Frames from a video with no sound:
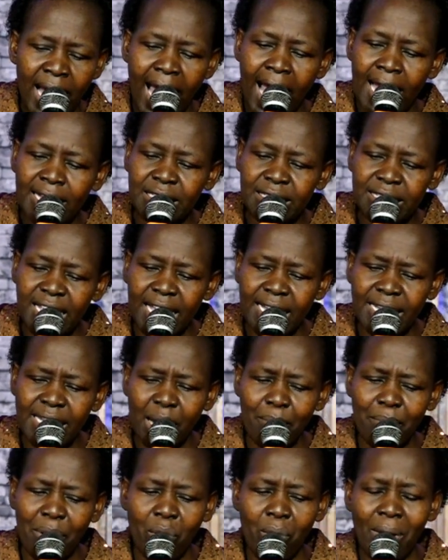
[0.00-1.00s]
I said,
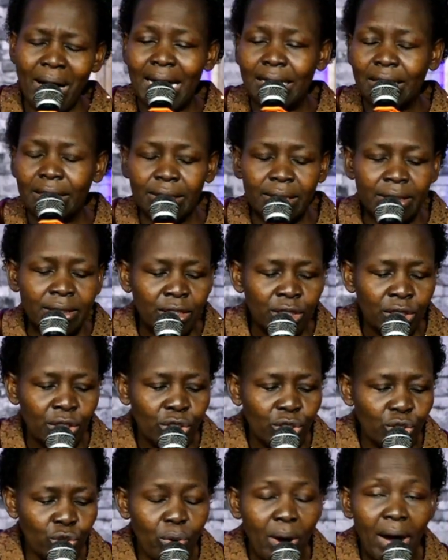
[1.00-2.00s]
number one,
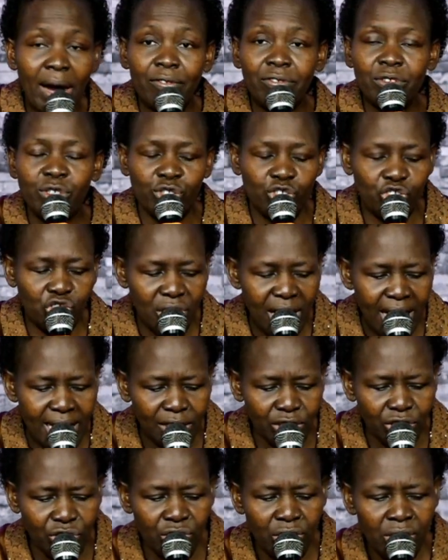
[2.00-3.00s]
you have to
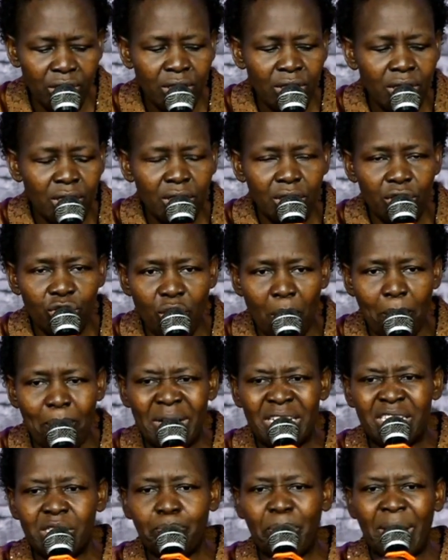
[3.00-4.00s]
change your
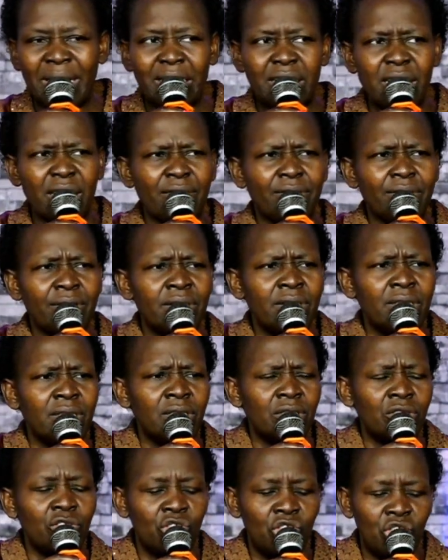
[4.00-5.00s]
perspective,
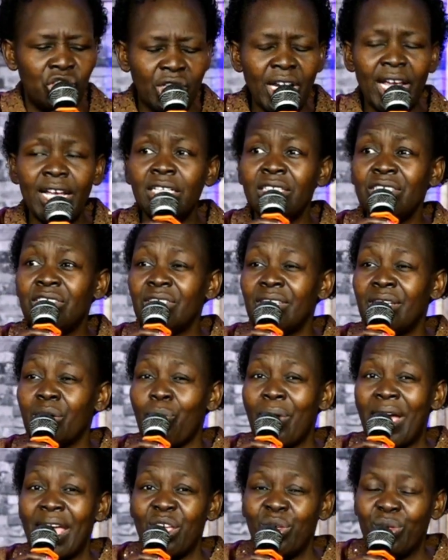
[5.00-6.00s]
change the
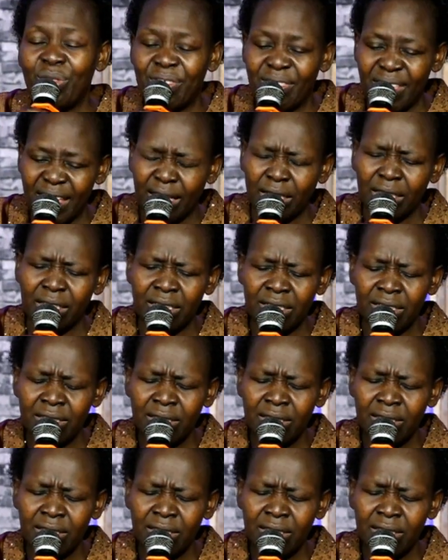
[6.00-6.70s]
way you think,